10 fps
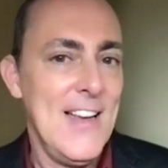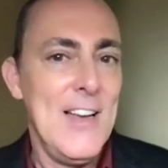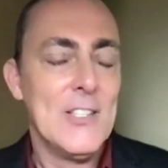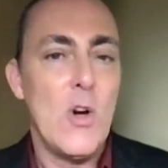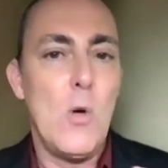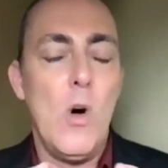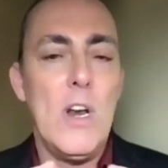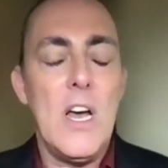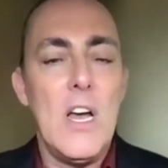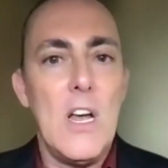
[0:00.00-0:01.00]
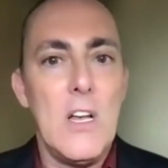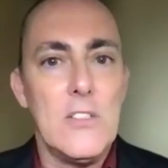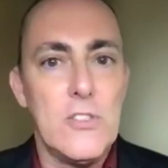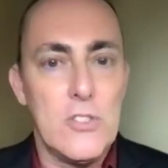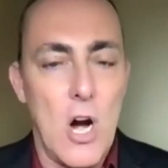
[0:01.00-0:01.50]
So I want to
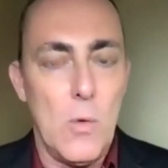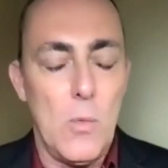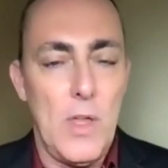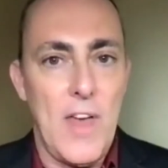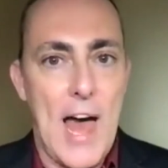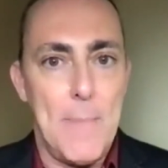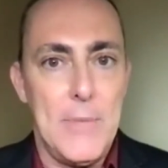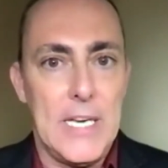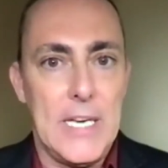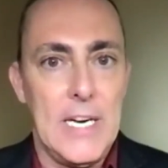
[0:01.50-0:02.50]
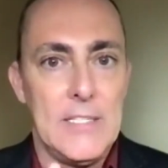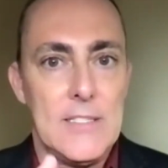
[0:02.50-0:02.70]
start with that because